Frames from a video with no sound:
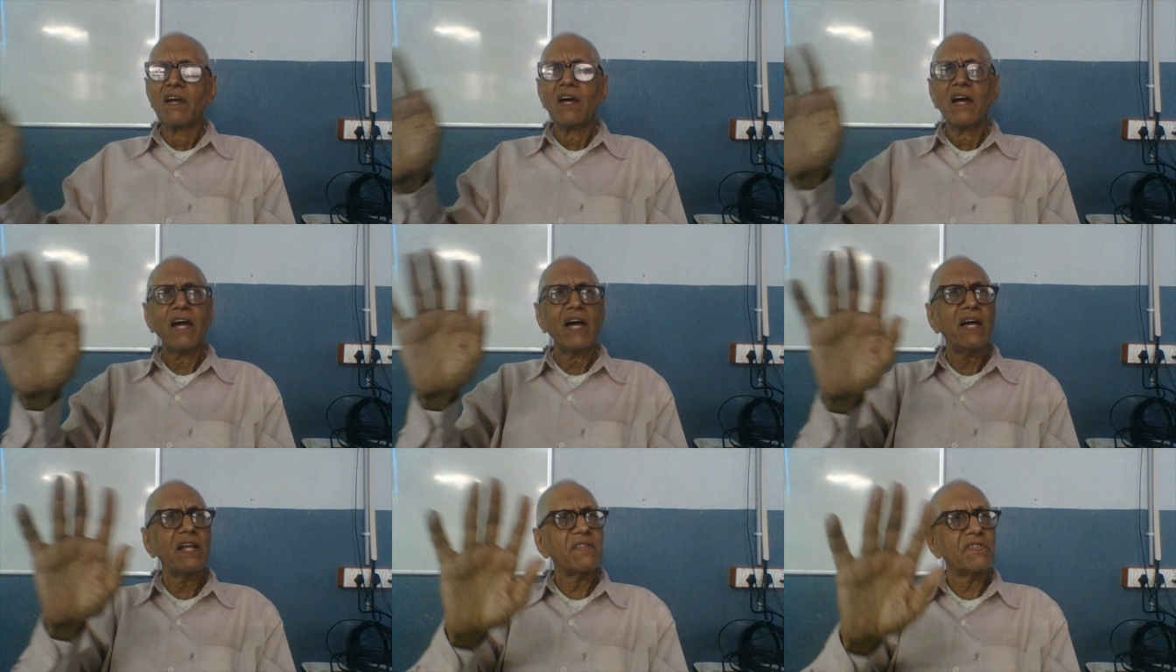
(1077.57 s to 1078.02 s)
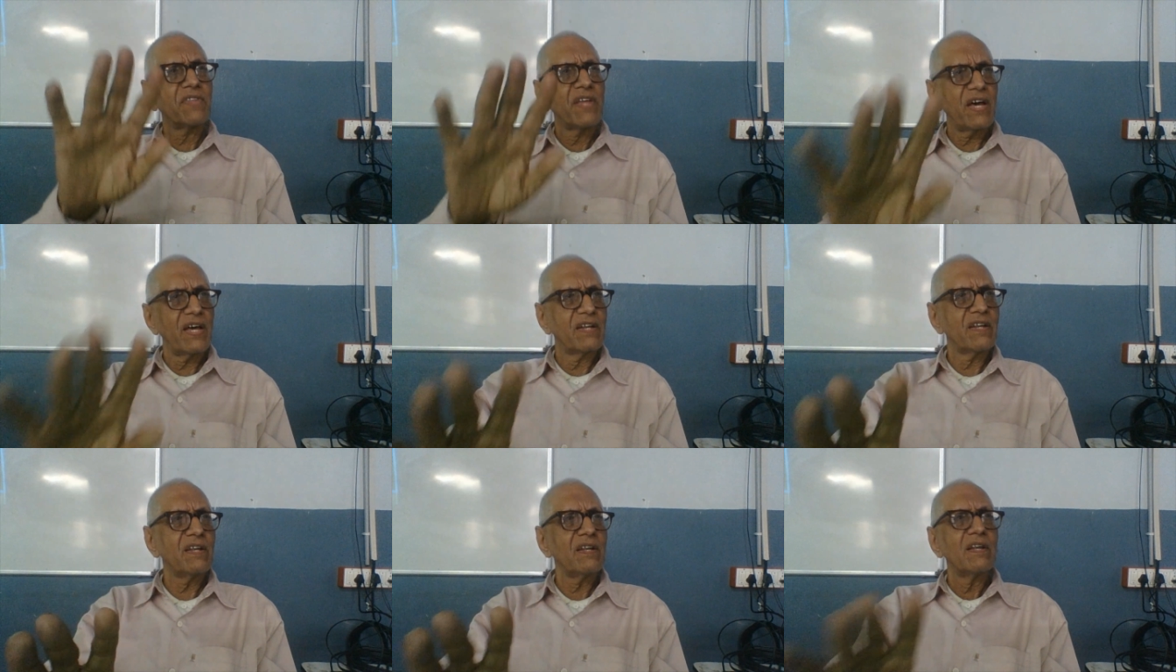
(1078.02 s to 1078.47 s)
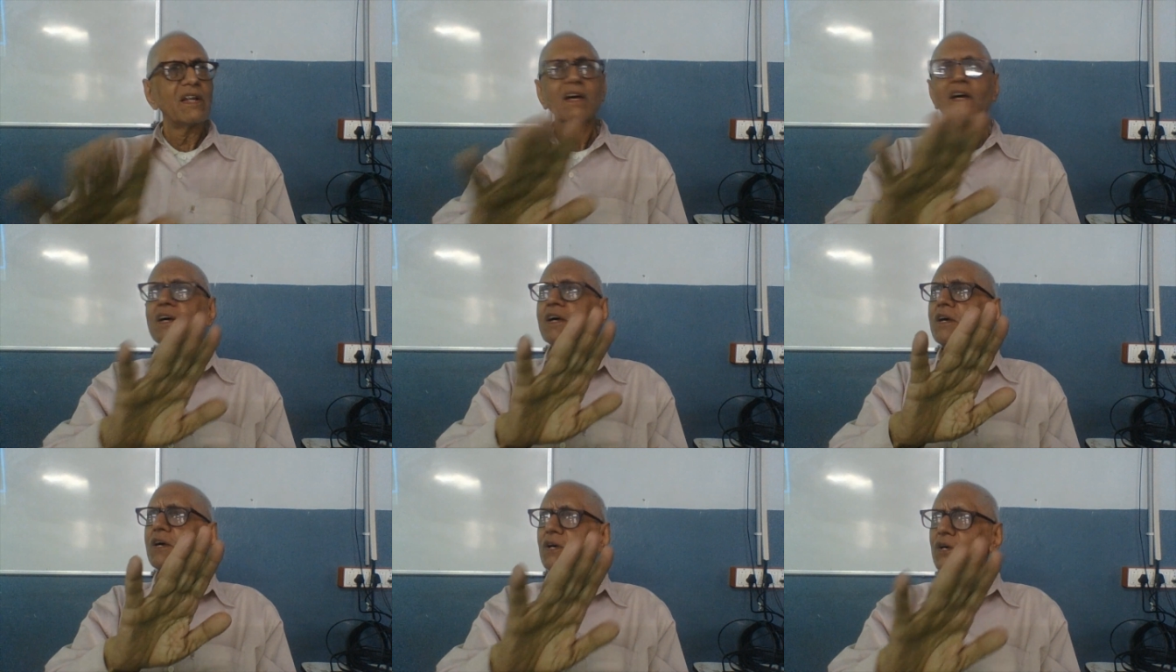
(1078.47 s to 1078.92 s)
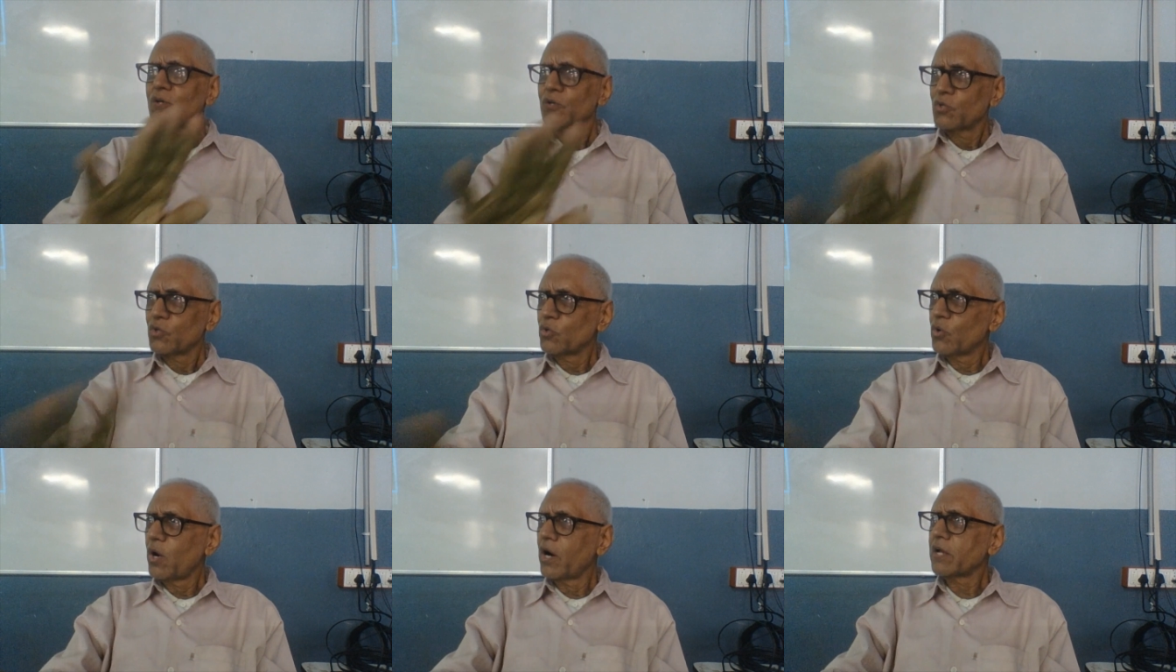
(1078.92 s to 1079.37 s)
and then
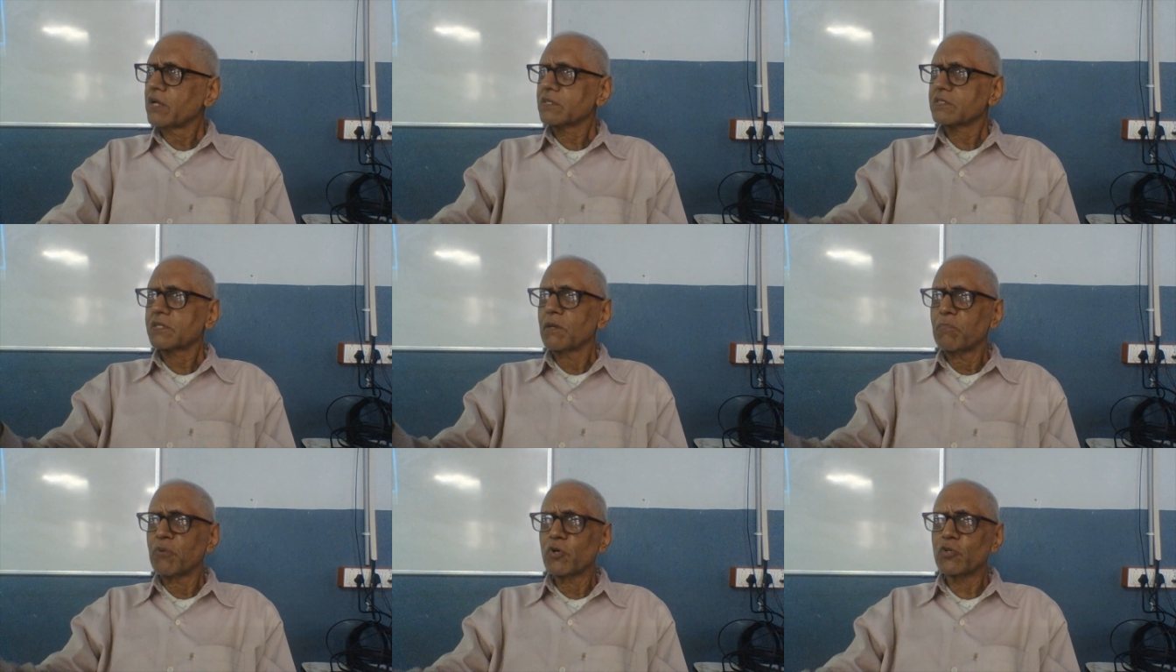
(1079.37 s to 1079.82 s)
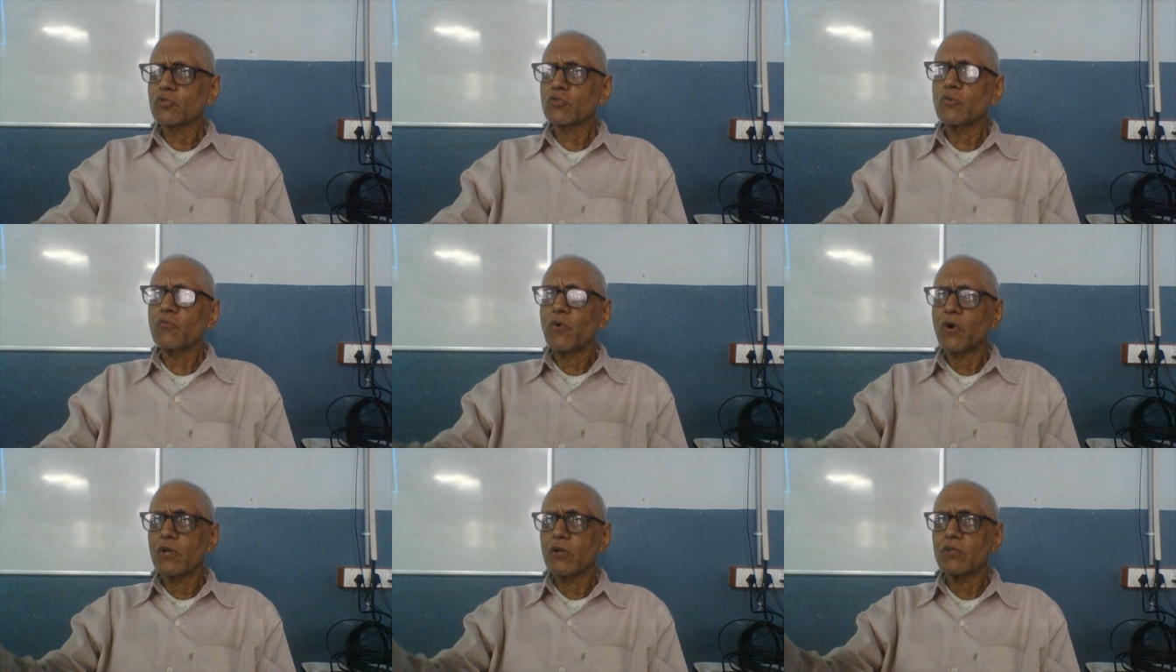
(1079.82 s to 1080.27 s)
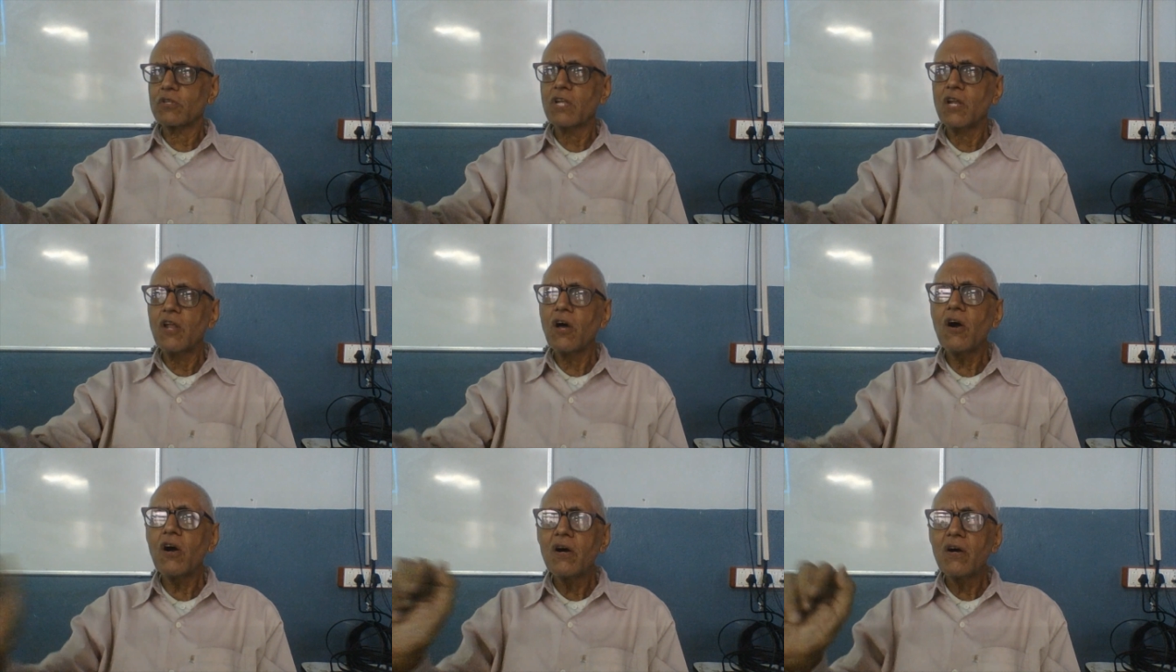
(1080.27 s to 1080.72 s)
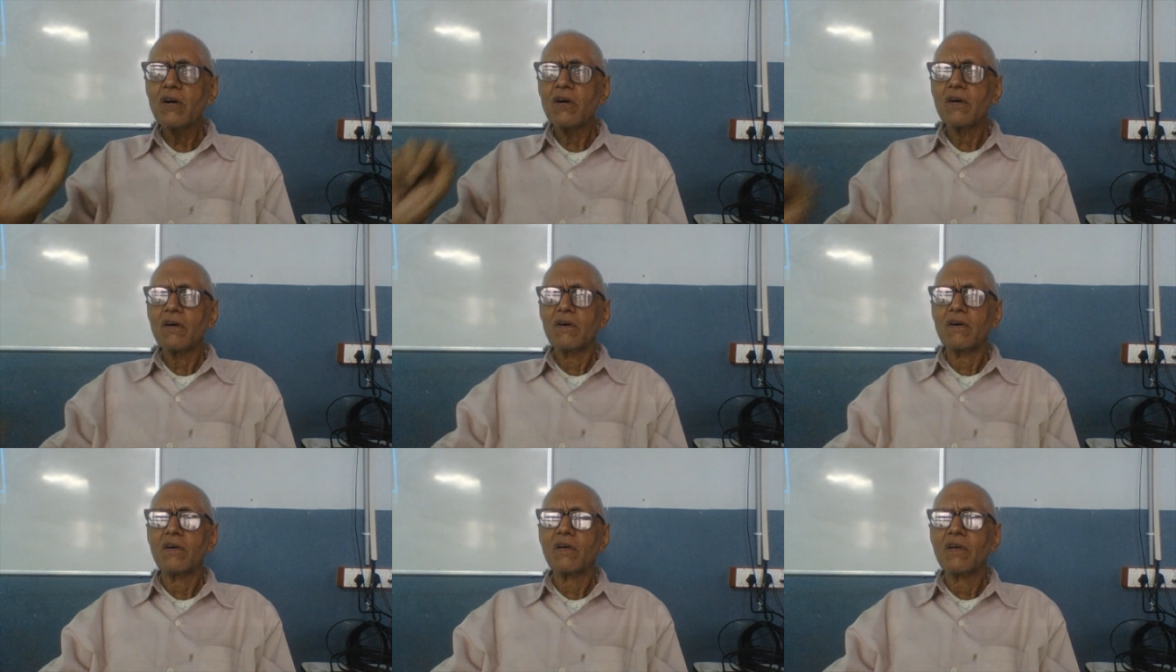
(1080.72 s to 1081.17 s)
you are supposed to follow the law.
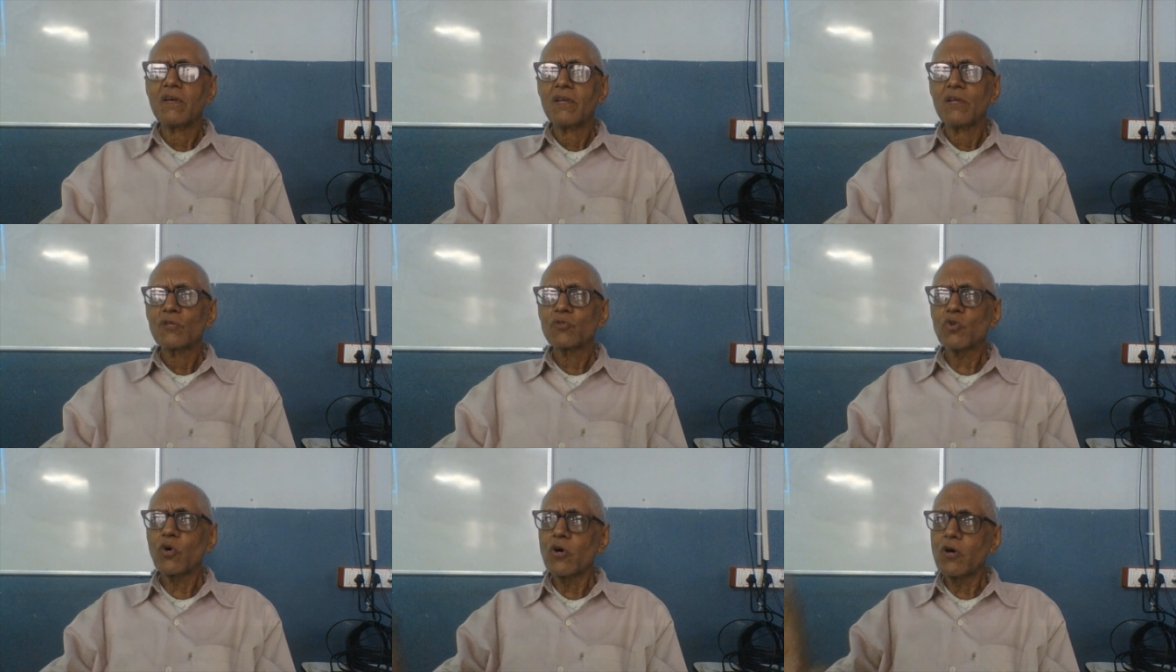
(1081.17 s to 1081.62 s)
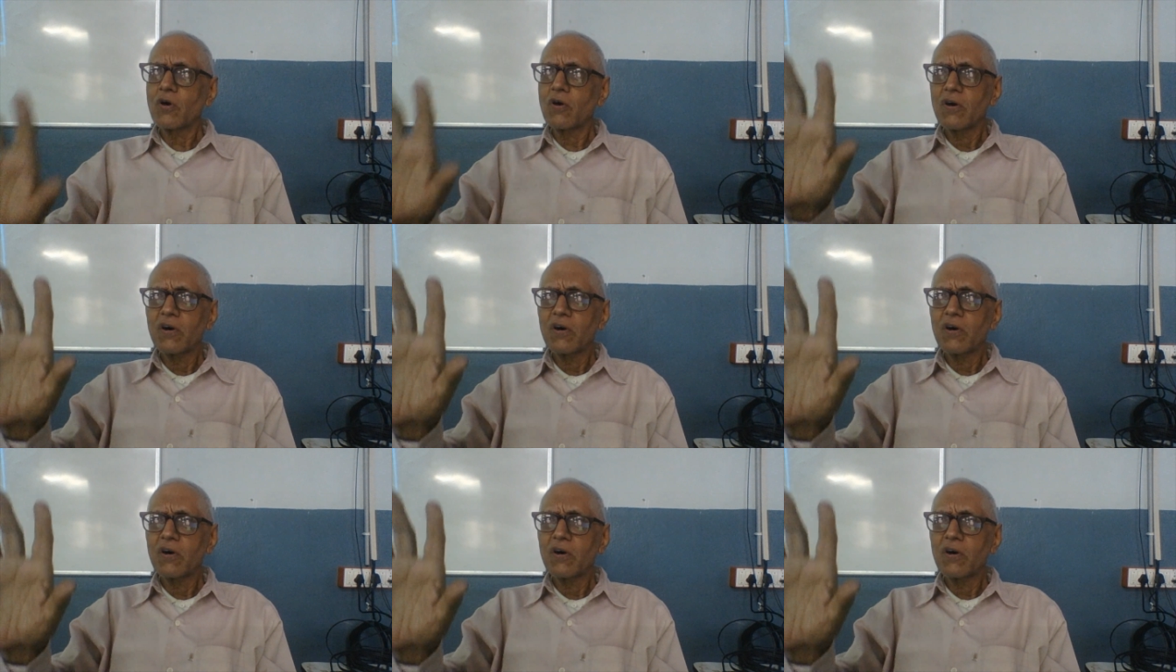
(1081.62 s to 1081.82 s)
So